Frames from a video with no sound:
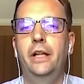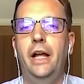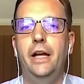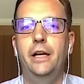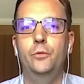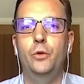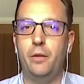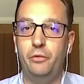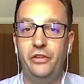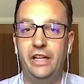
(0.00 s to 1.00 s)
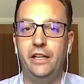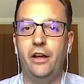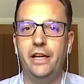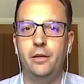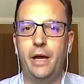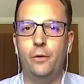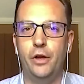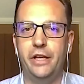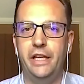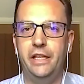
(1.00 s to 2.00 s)
What I particularly like about
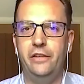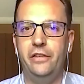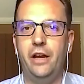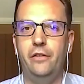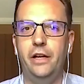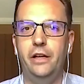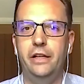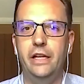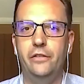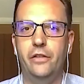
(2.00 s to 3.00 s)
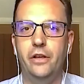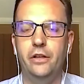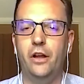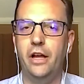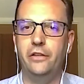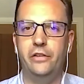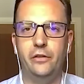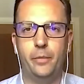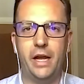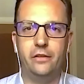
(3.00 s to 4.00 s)
working in this area is that clients
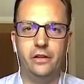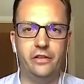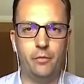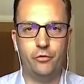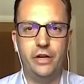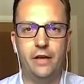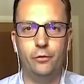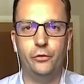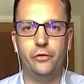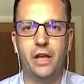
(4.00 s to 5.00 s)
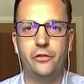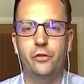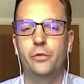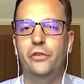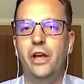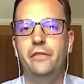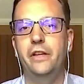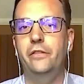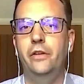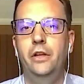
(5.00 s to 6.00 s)
expect exemplary levels of customer
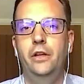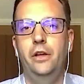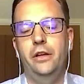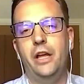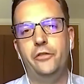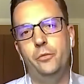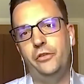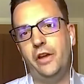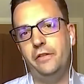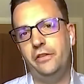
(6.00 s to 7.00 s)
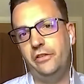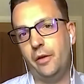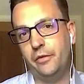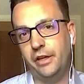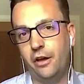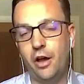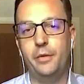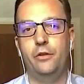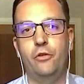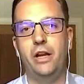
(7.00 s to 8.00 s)
service. Customer service is something
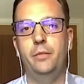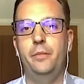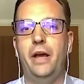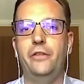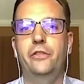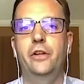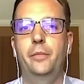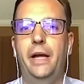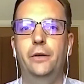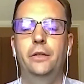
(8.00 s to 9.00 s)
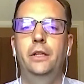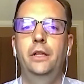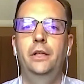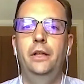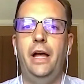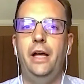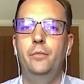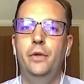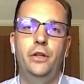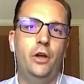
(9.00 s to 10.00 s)
I'm incredibly passionate about.
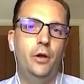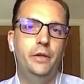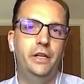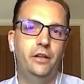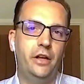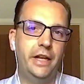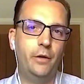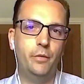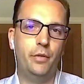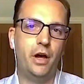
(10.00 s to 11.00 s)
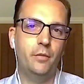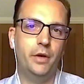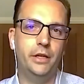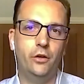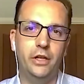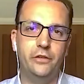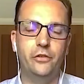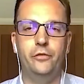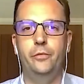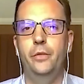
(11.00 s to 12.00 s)
And not only can I now impart my knowledge
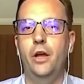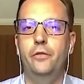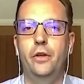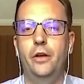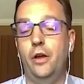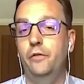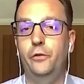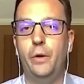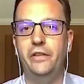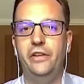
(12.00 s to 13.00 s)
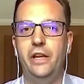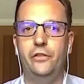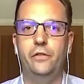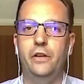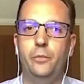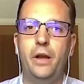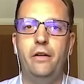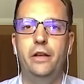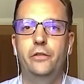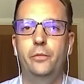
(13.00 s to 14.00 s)
of over 20 years of
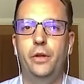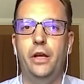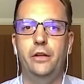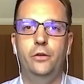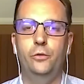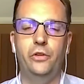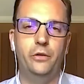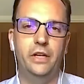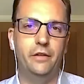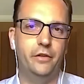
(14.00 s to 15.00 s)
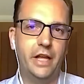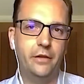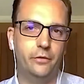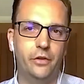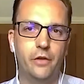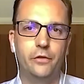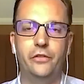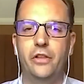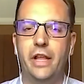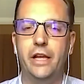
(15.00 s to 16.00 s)
experience, but I can also deliver that
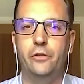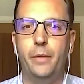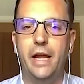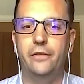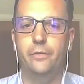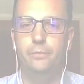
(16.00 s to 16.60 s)
service that they expect.